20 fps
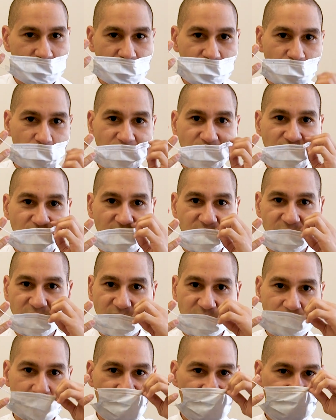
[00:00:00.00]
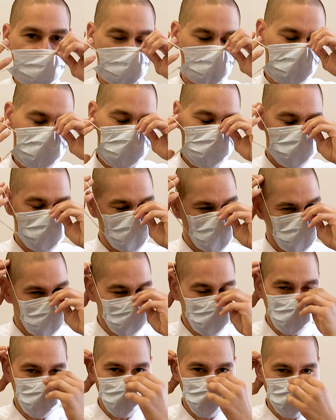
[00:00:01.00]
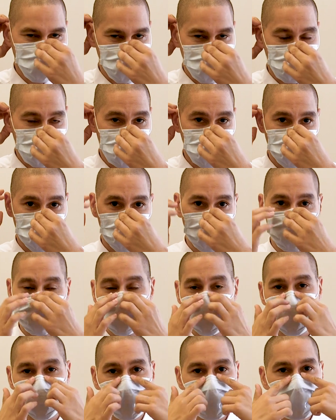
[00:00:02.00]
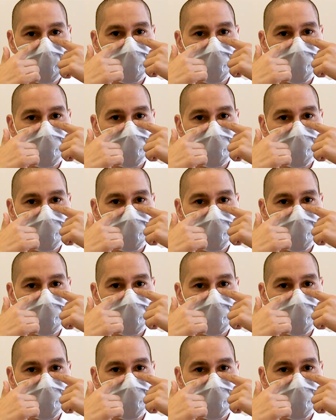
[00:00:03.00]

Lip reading: to adjust this mask without touching that contaminated surface